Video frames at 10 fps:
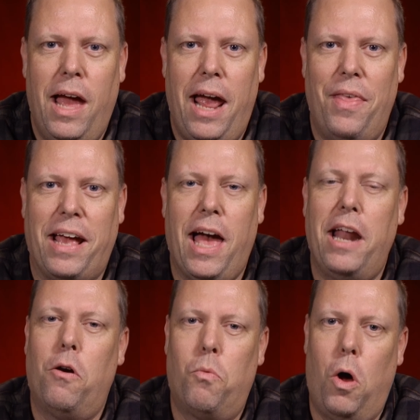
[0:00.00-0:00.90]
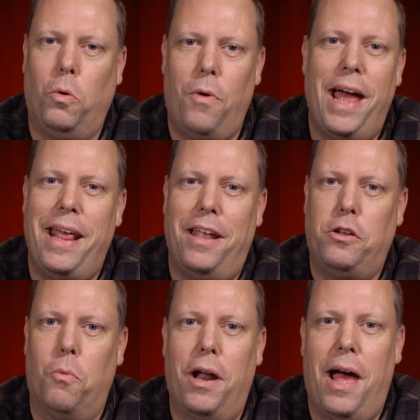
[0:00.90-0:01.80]
And that kind of rolled right
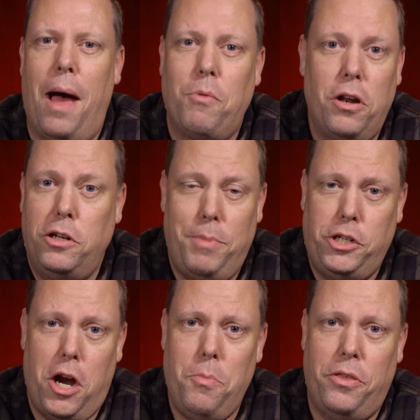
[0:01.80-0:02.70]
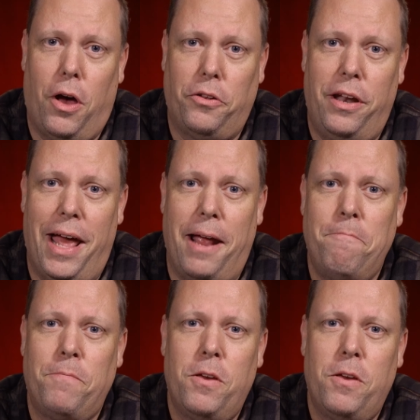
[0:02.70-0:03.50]
into what I'm going to be sharing with y'all today.